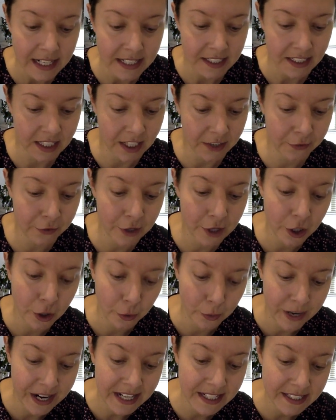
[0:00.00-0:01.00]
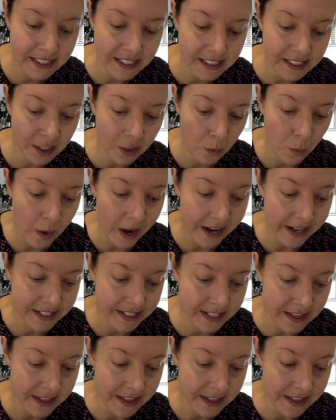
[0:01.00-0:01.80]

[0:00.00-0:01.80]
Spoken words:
delivering crates as it went,